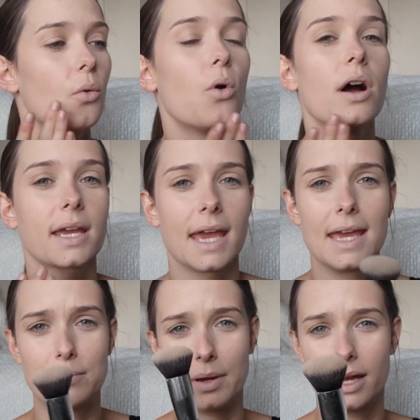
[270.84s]
work it
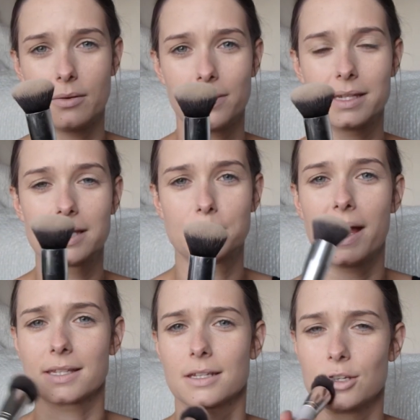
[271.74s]
in, but this is
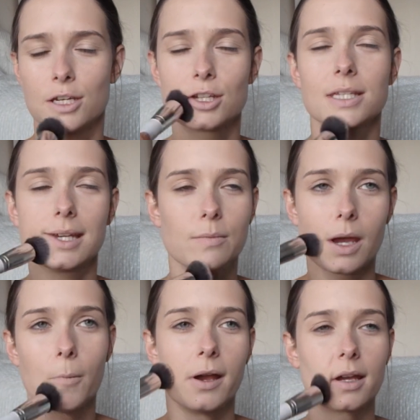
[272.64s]
best because you can just keep
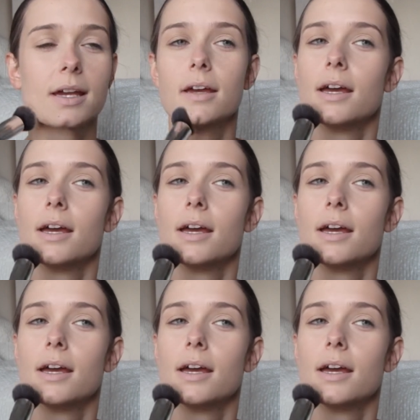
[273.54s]
going.